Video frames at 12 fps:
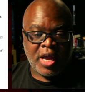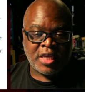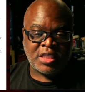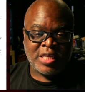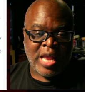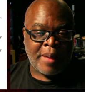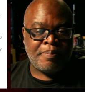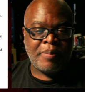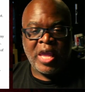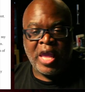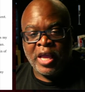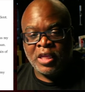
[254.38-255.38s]
I slapped
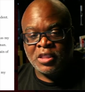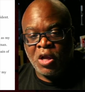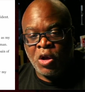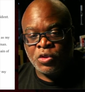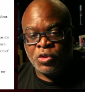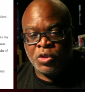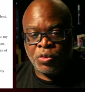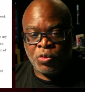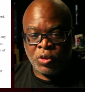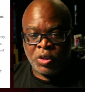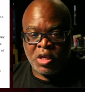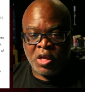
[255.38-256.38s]
my hand onto the
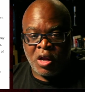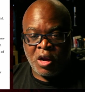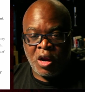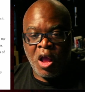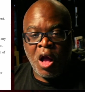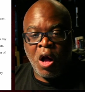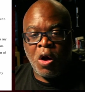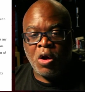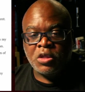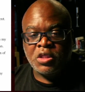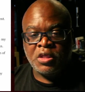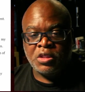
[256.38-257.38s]
rolling car,
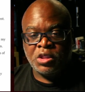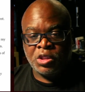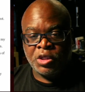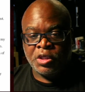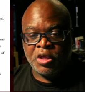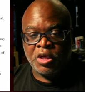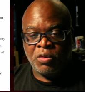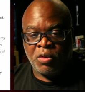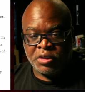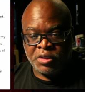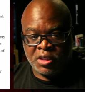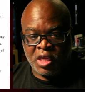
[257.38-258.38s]
halting its journey
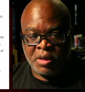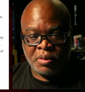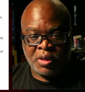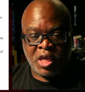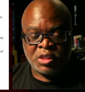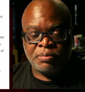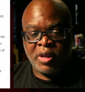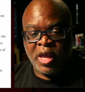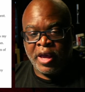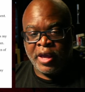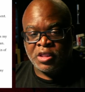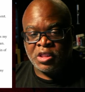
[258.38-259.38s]
across the table as my
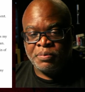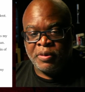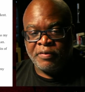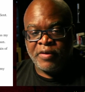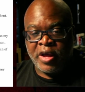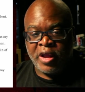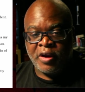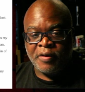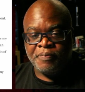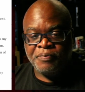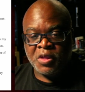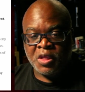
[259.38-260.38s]
eyes spit fire.
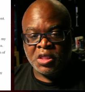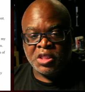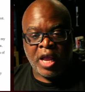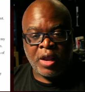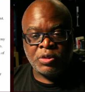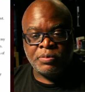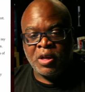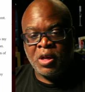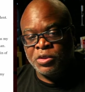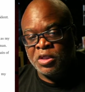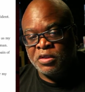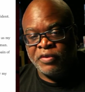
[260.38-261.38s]
Jack was my
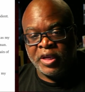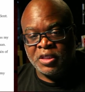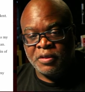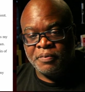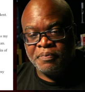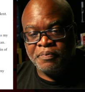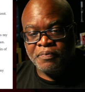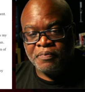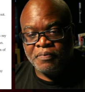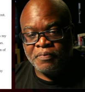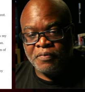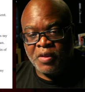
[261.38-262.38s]
closest friend,
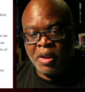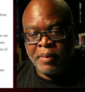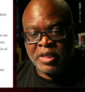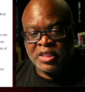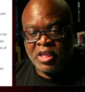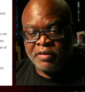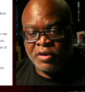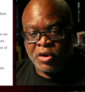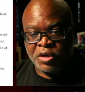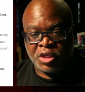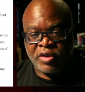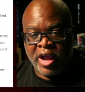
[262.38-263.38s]
my savior
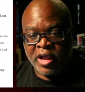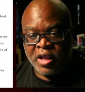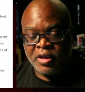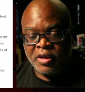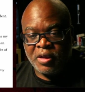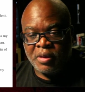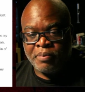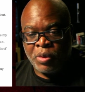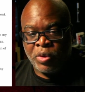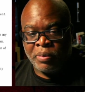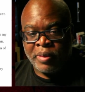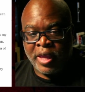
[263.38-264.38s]
on the track,
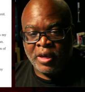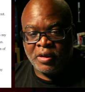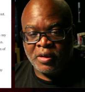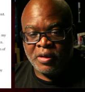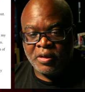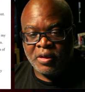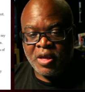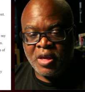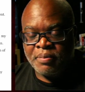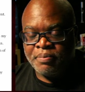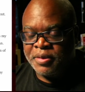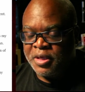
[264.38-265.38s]
my wingman,
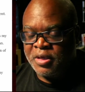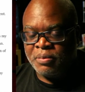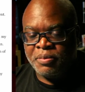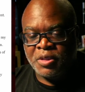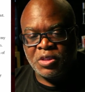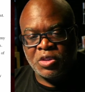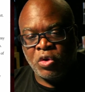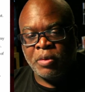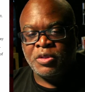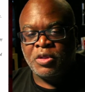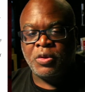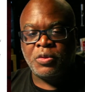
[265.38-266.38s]
but he could be so
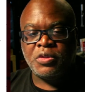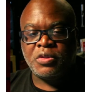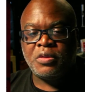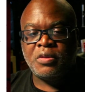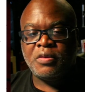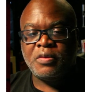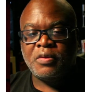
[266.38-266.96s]
obtuse.